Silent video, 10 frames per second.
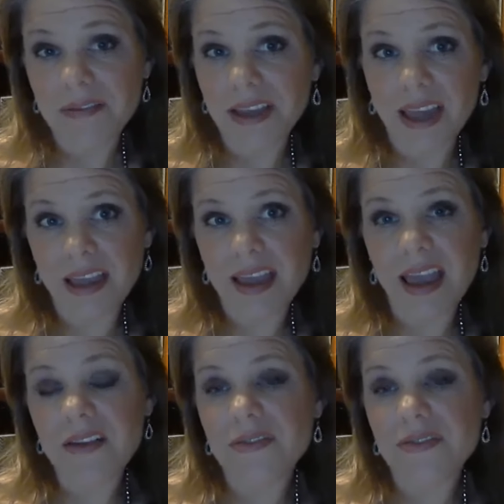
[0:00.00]
a
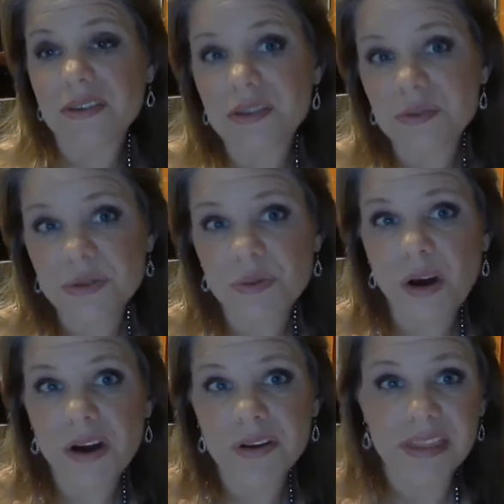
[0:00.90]
cave filled with
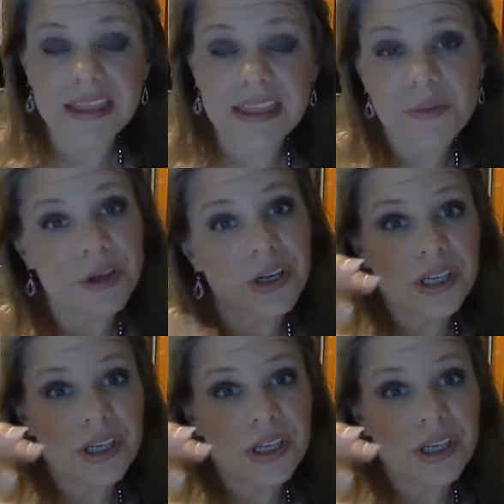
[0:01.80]
water, and that there were